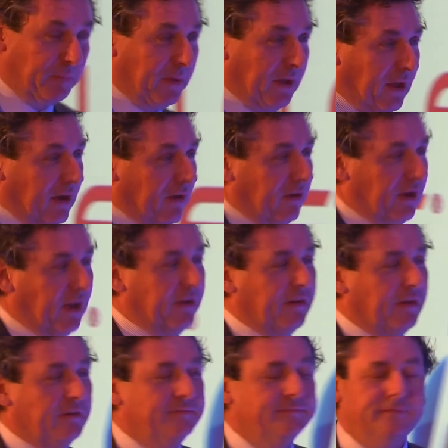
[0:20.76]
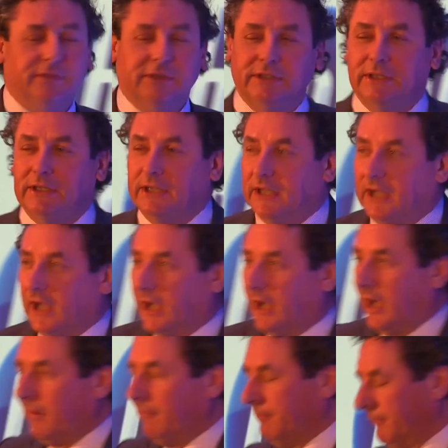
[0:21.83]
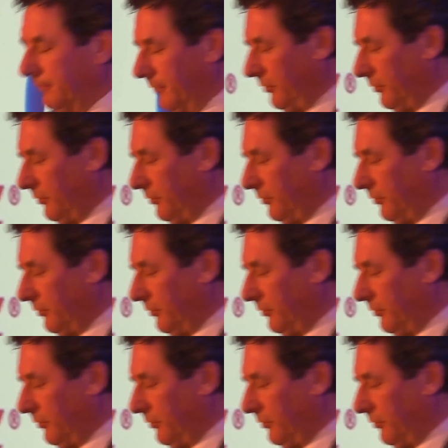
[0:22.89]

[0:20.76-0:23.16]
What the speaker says: to be here in London. I'm